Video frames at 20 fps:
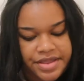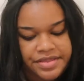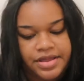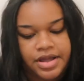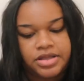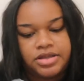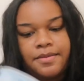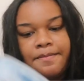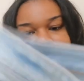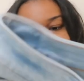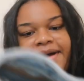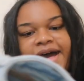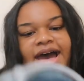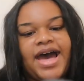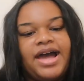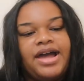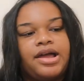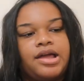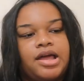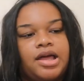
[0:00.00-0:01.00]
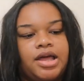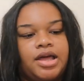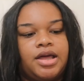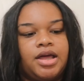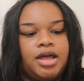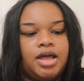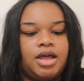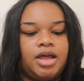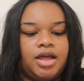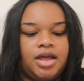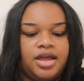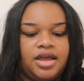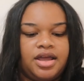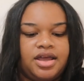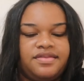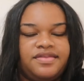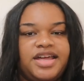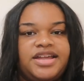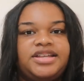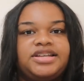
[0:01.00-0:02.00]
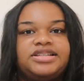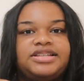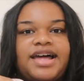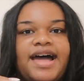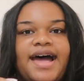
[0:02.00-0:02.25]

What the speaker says: And on the back, they just